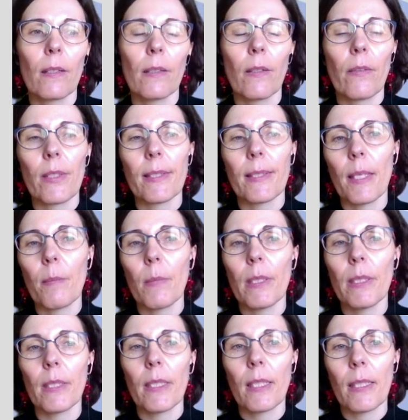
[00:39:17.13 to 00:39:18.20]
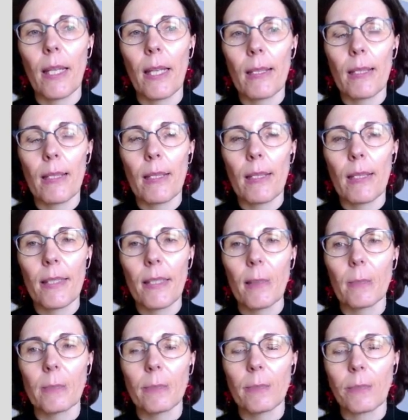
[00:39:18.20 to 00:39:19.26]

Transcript: the same legal entity